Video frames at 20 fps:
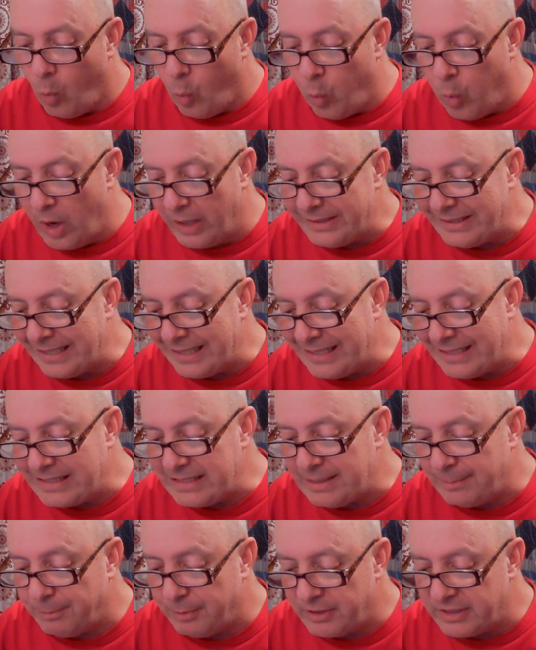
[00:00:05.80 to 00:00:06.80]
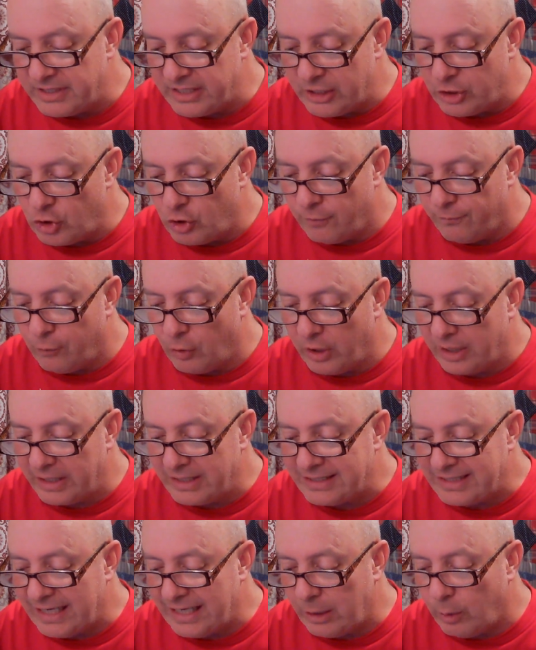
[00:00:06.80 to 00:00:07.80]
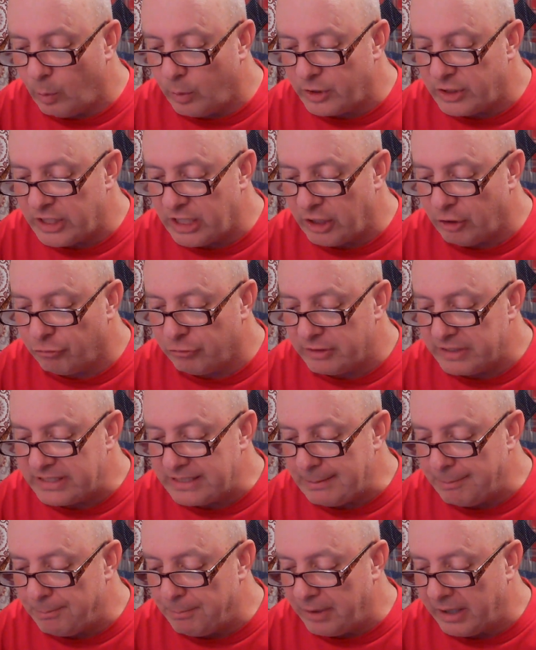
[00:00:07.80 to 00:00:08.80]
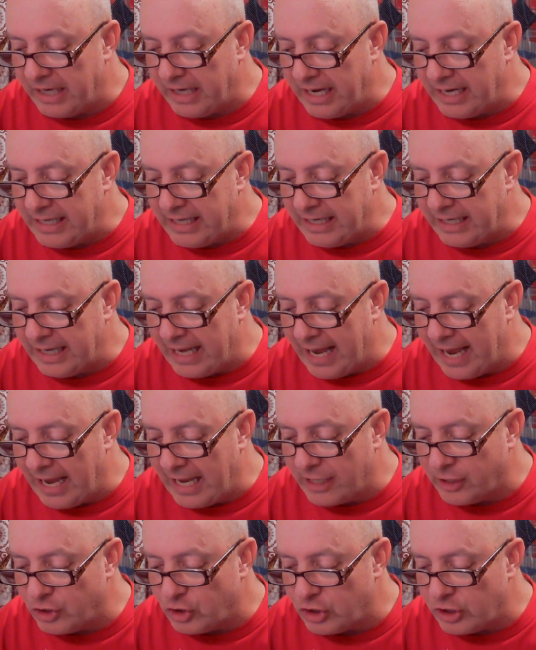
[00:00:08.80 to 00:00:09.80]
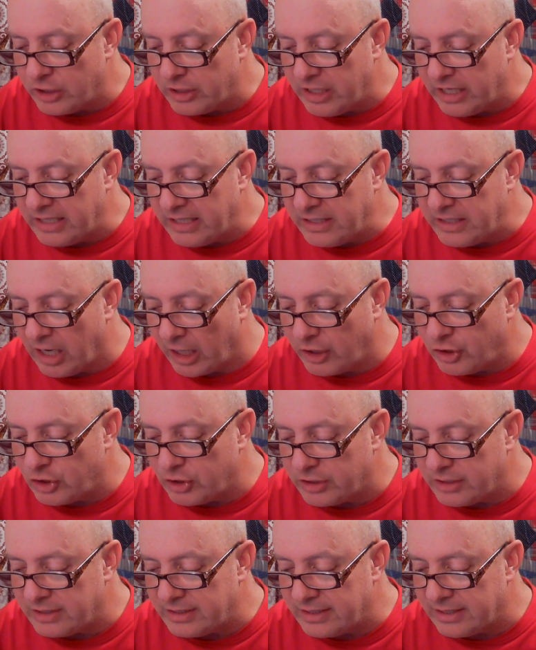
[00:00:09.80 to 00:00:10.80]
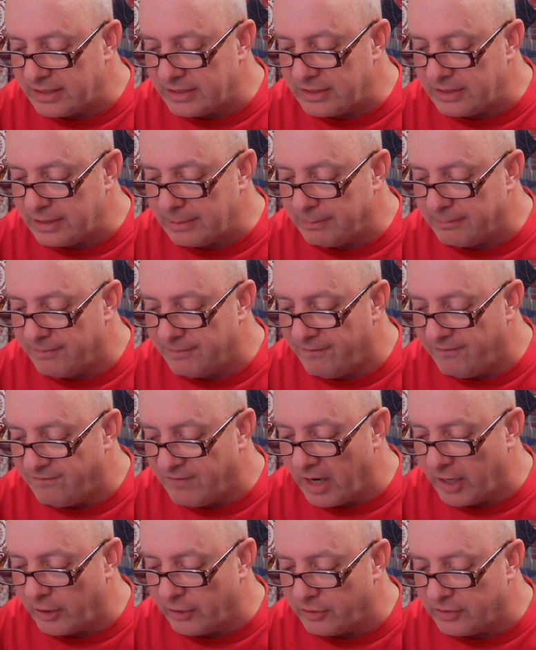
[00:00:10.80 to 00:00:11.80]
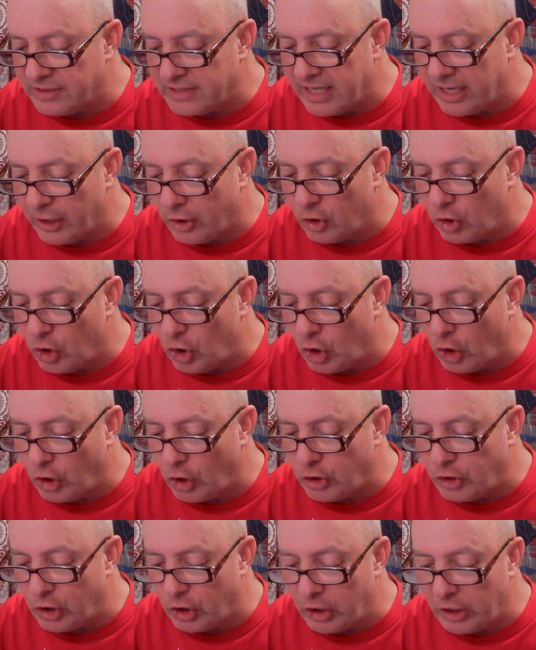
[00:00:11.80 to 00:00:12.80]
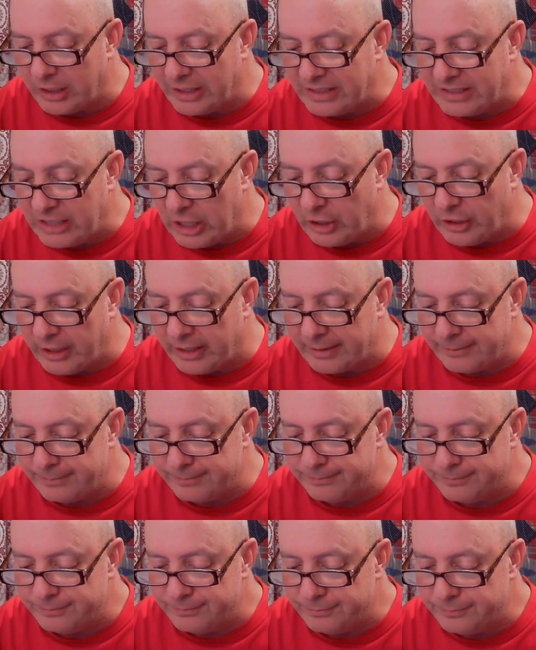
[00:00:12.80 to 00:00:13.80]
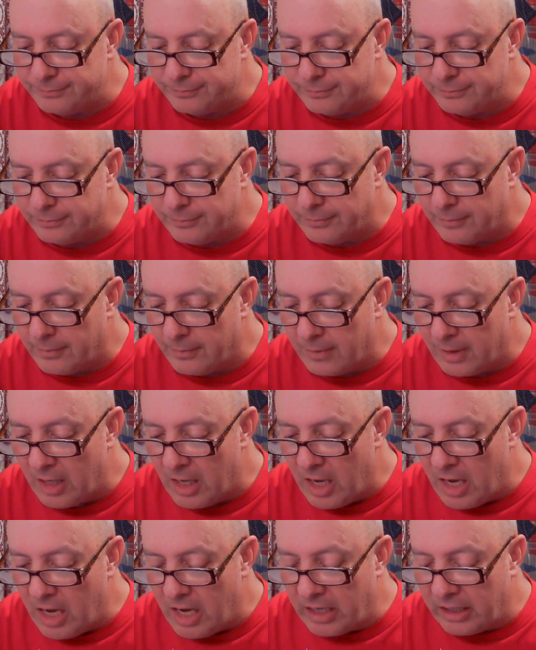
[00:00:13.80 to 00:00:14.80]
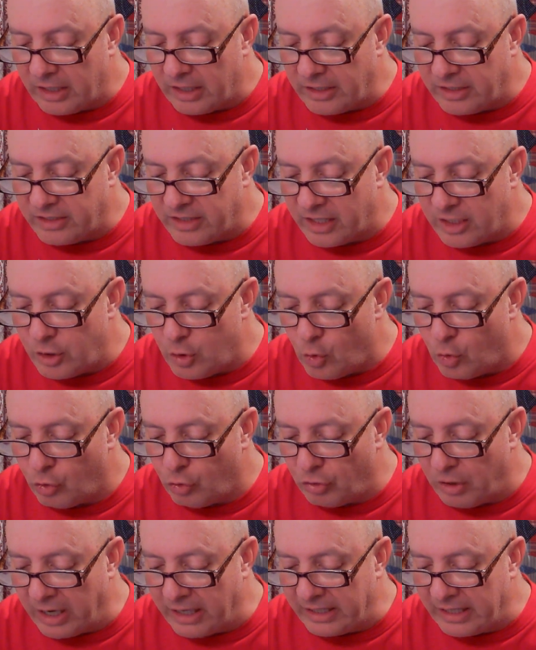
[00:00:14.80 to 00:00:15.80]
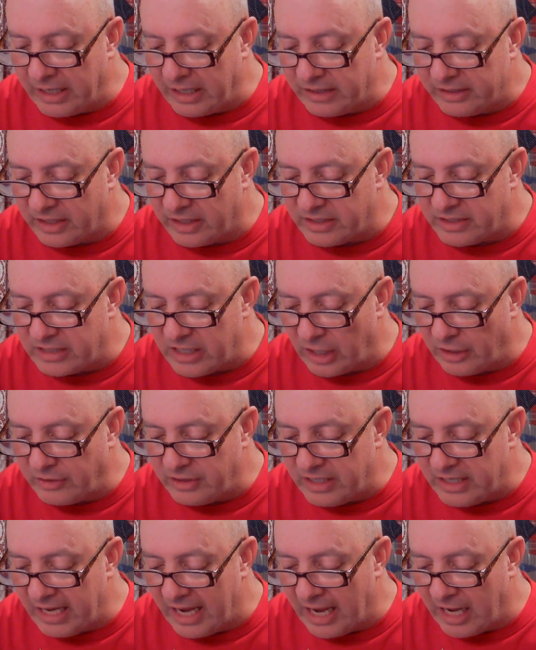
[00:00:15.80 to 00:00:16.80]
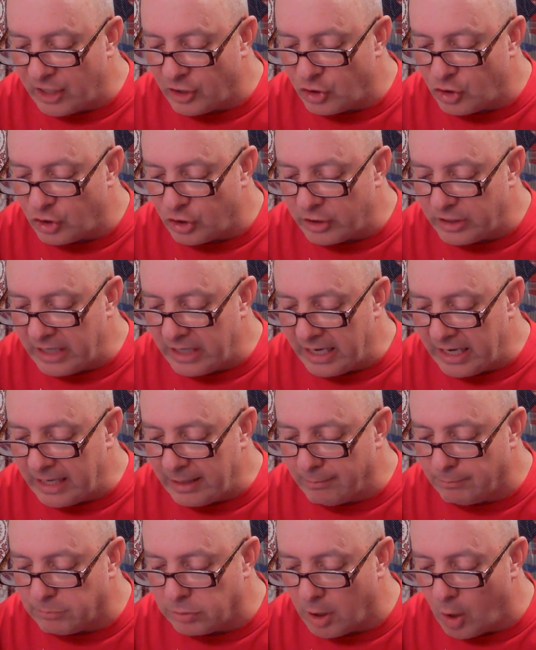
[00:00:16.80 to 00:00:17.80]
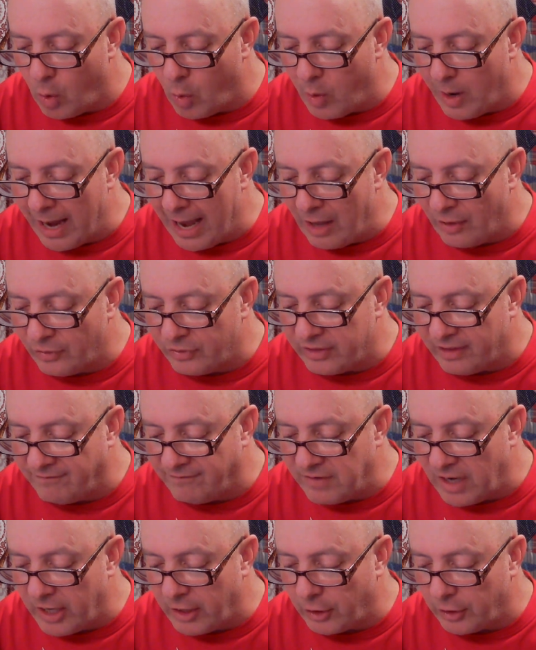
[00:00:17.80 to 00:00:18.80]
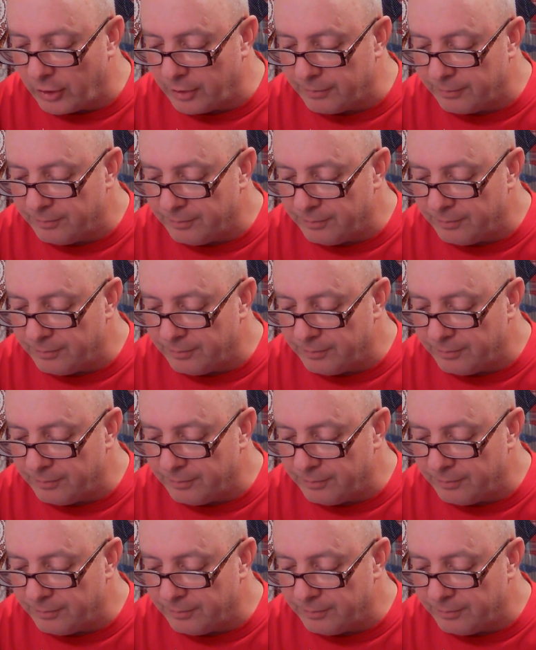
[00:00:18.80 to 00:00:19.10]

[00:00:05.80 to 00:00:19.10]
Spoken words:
What is the procedure for extinguishing reciprocating engine induction system fires that occur during starting? Continue cranking to start the engine and blow out the fire.